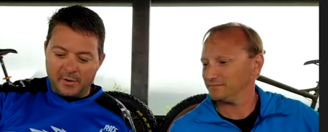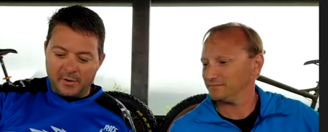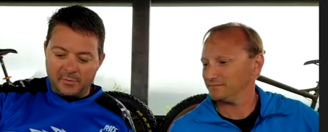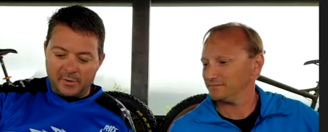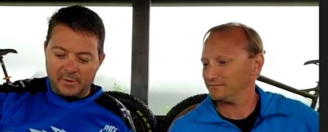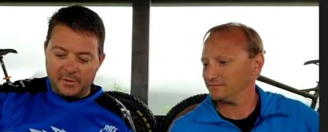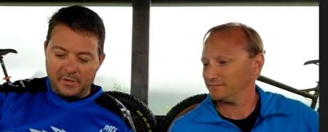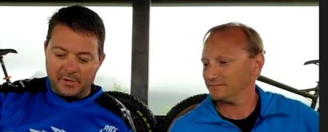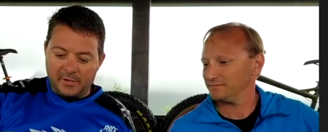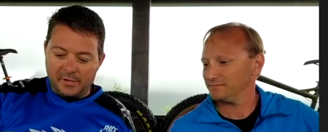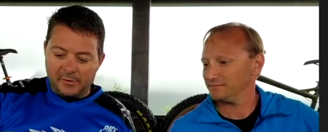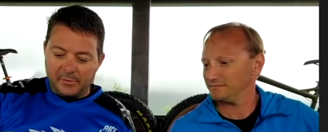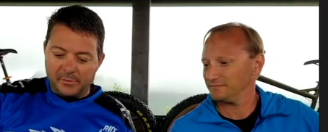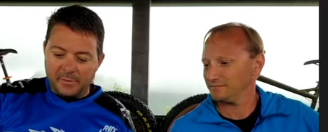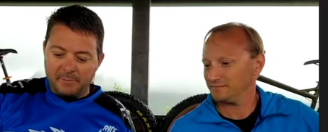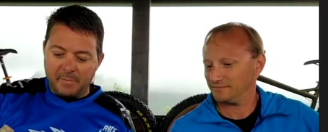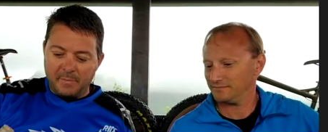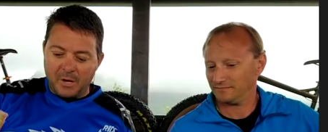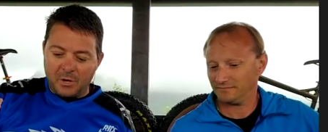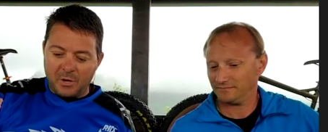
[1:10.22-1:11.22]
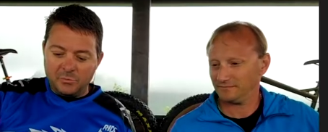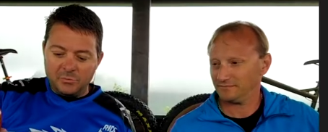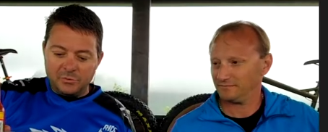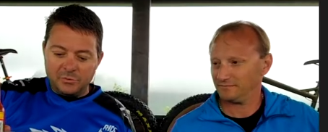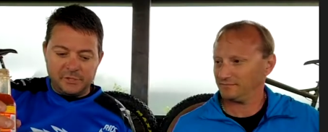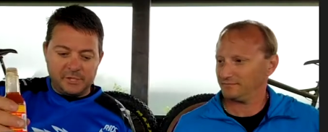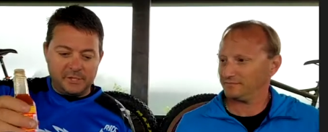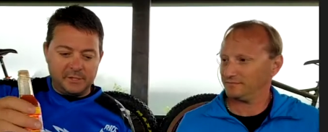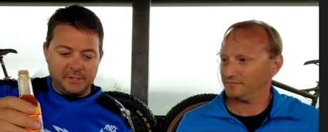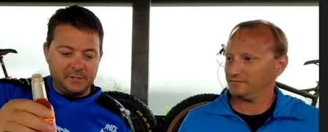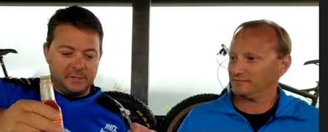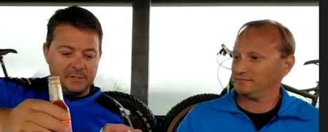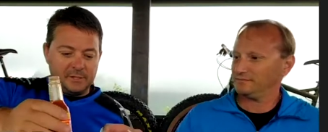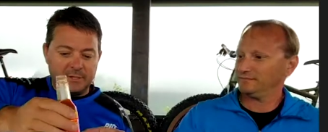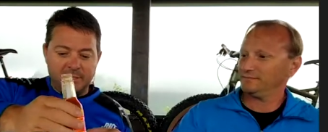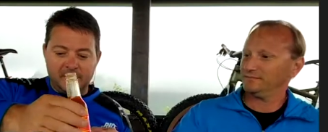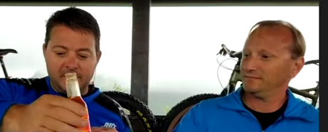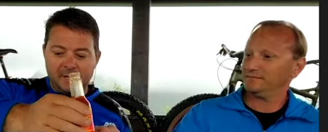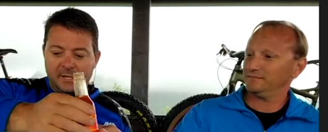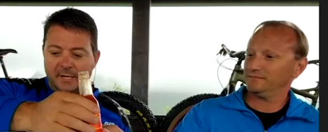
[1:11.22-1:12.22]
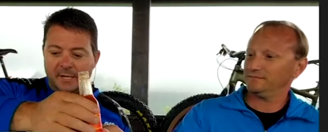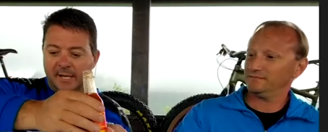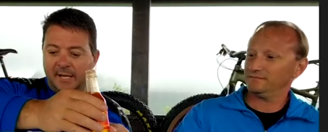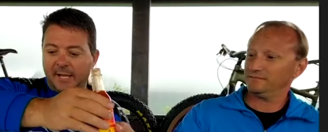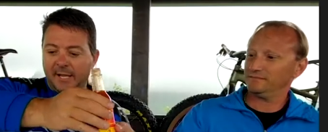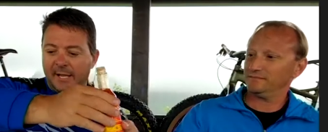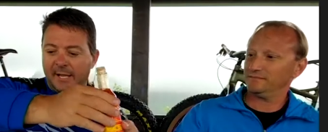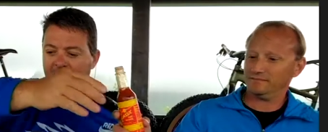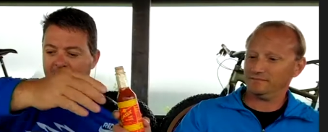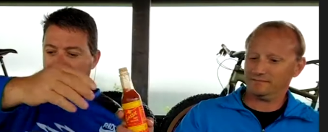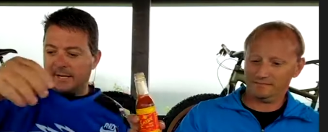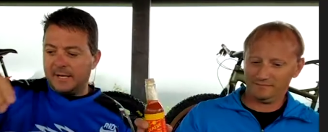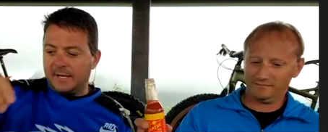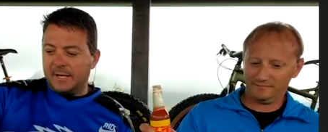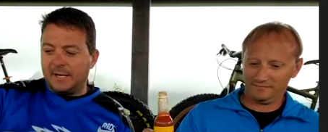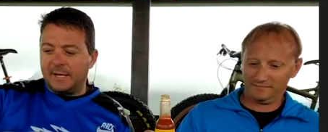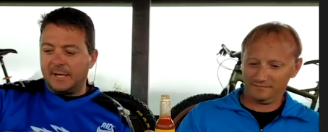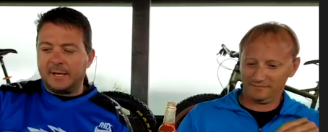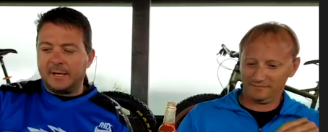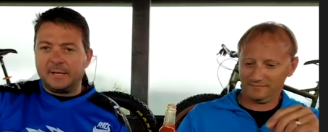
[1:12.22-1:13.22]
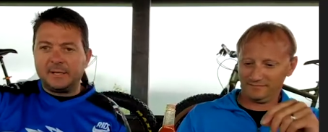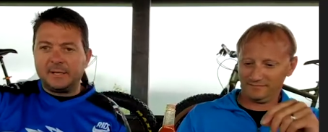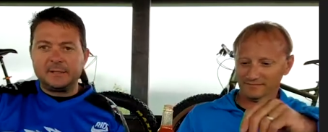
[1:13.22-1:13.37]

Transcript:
Speaker 1: really remote, and uh,